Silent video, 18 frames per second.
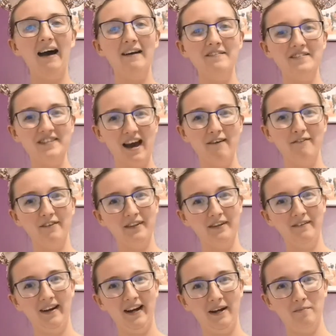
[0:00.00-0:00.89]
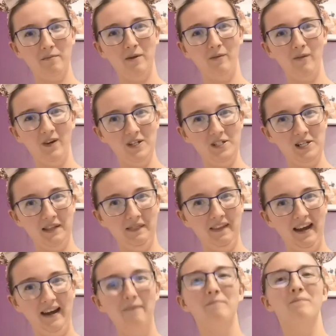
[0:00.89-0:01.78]
I would definitely recommend
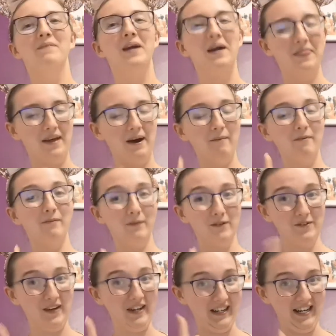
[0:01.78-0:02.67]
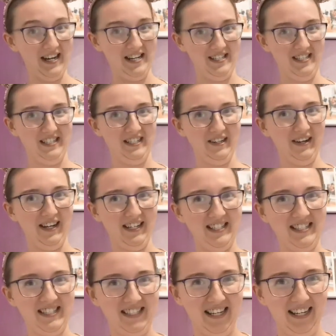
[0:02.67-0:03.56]
watching that. That one was very easy to
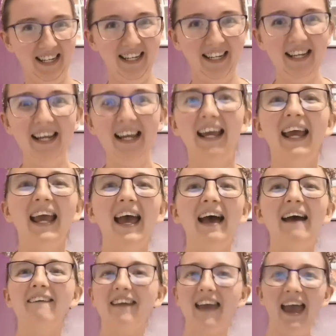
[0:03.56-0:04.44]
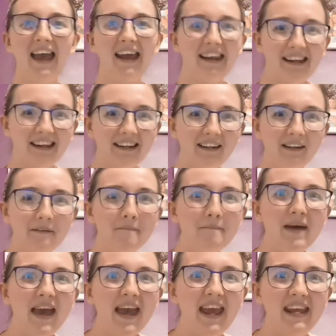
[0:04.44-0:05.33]
answer. Okay,
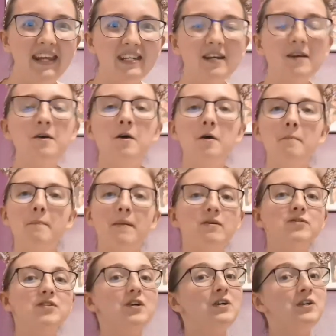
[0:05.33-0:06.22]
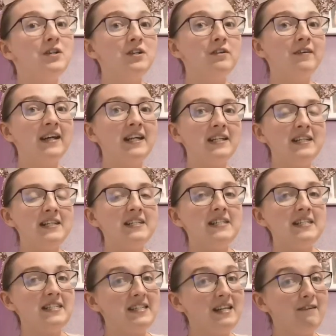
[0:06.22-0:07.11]
number 8, most
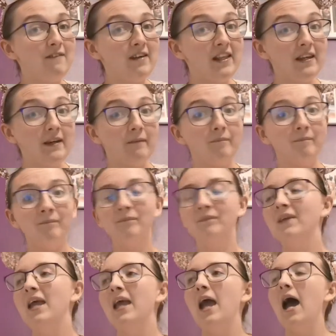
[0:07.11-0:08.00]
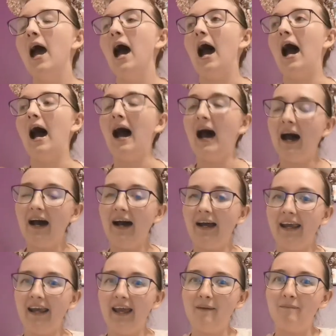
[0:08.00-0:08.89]
underrated Disney villain.
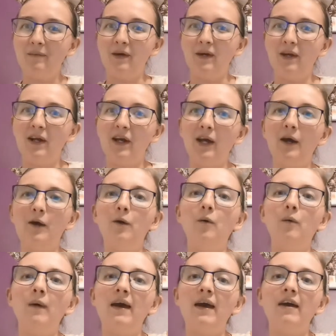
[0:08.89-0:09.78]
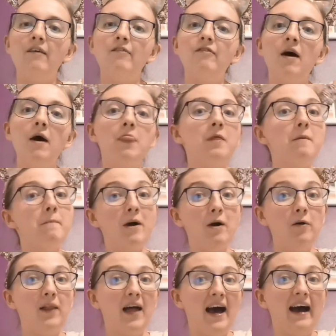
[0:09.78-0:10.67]
I am gonna go with the
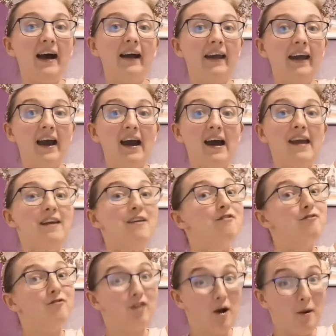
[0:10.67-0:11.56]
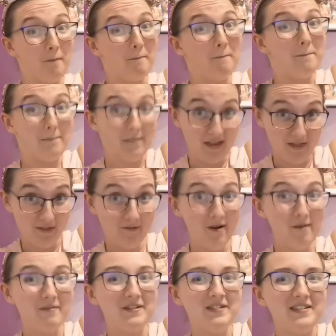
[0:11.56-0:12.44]
bowler hat guy from Meet the
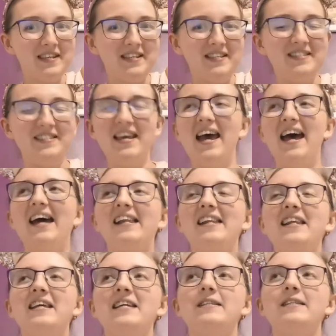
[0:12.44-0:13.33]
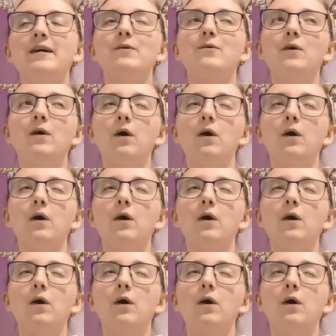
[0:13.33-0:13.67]
Robinsons, and his